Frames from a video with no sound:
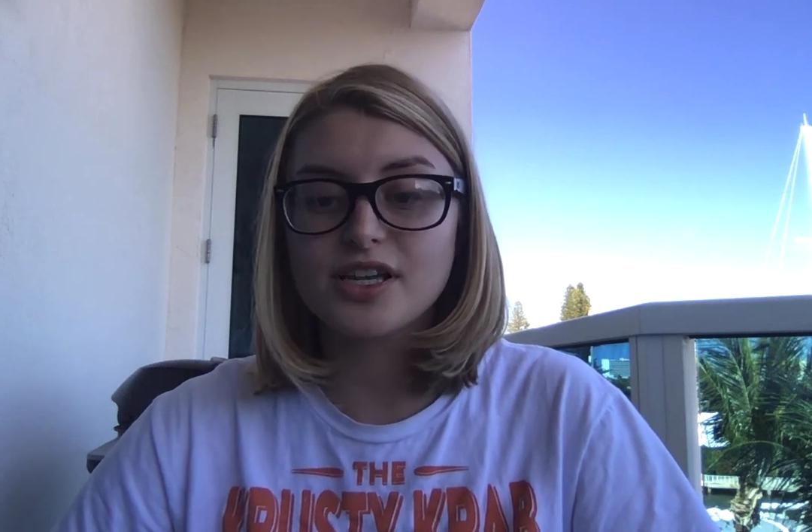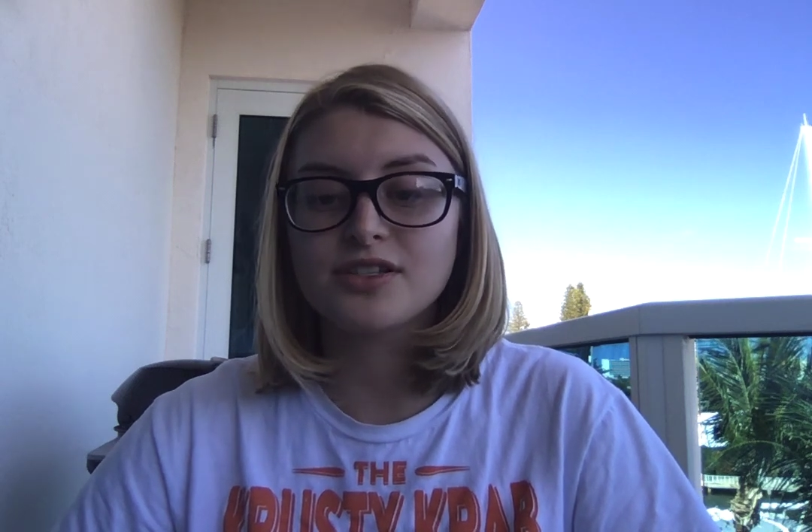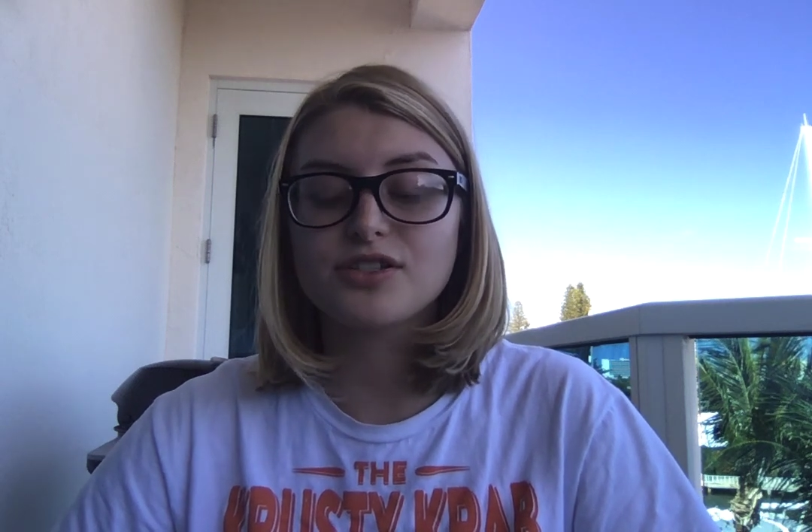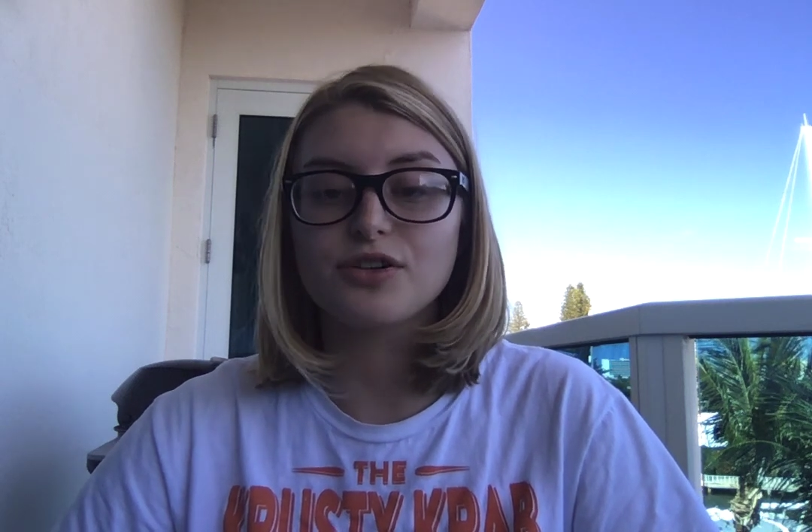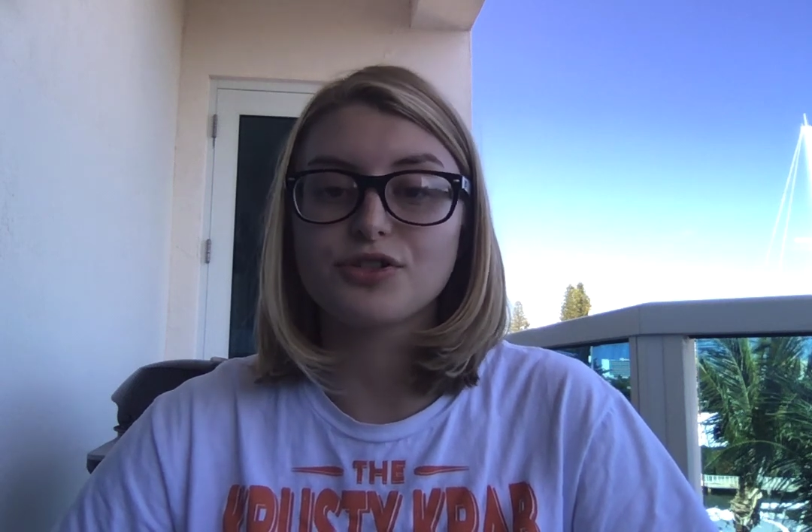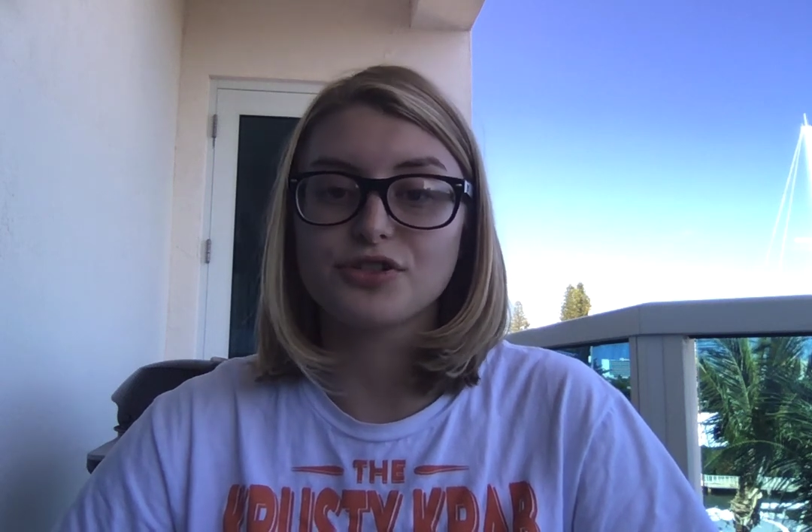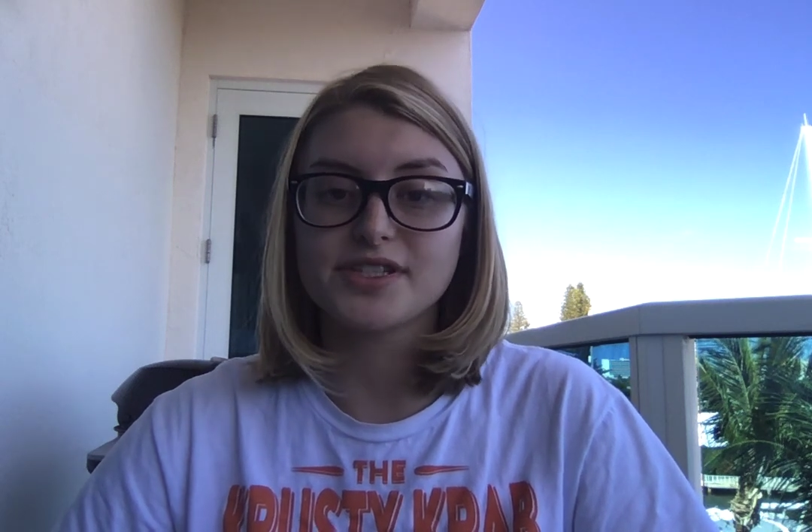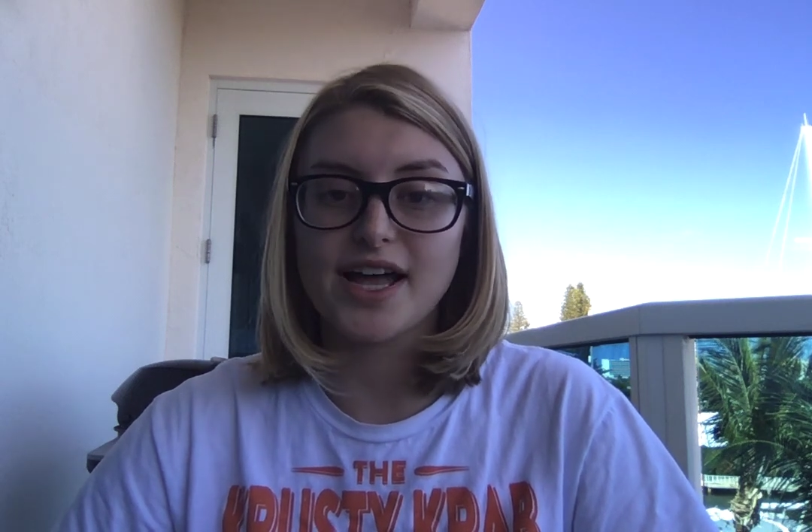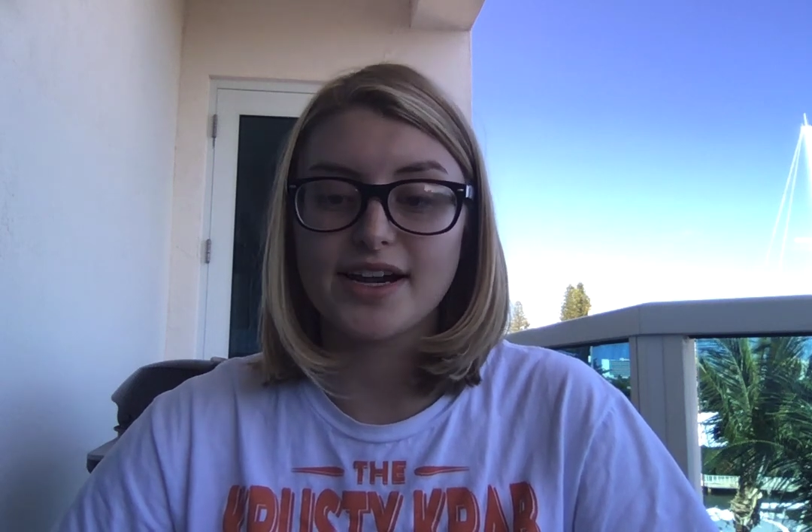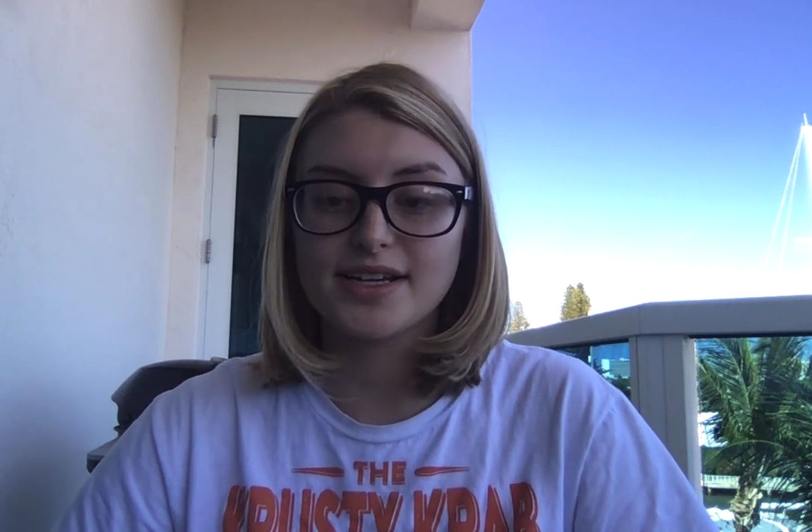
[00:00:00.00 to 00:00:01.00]
and social
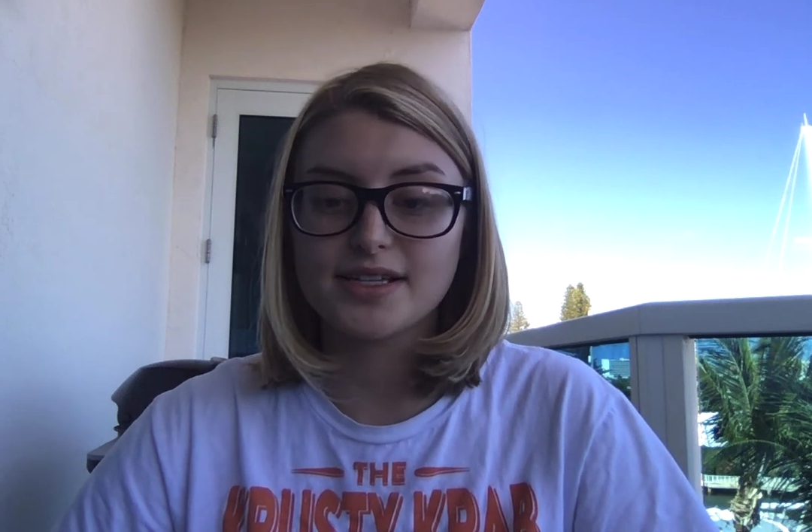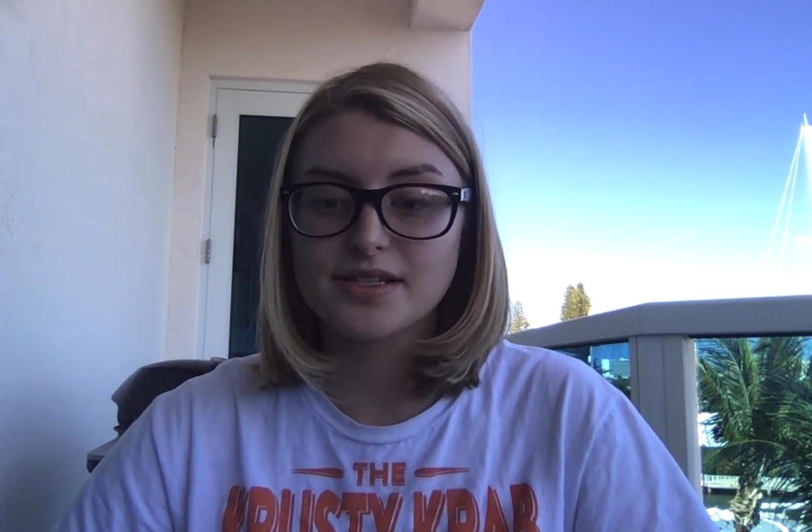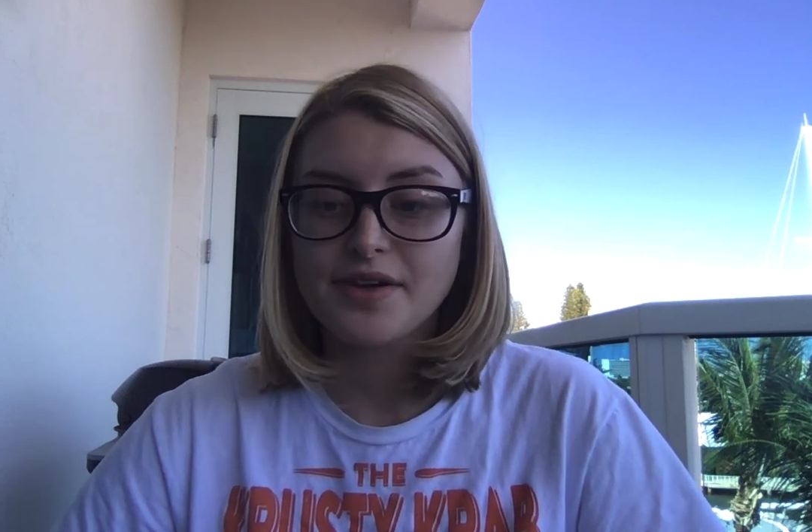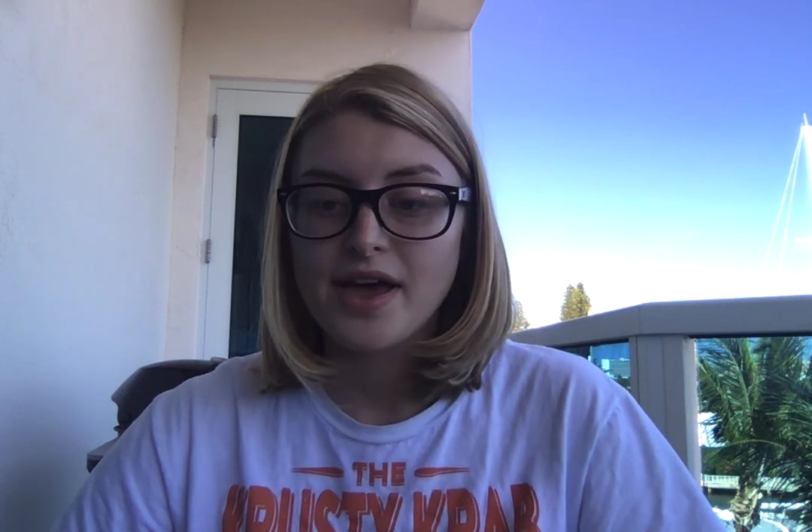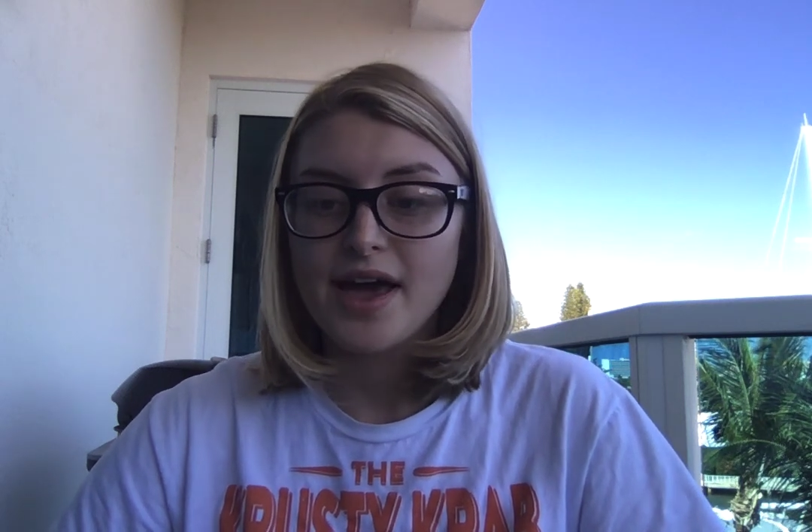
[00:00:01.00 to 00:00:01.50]
status,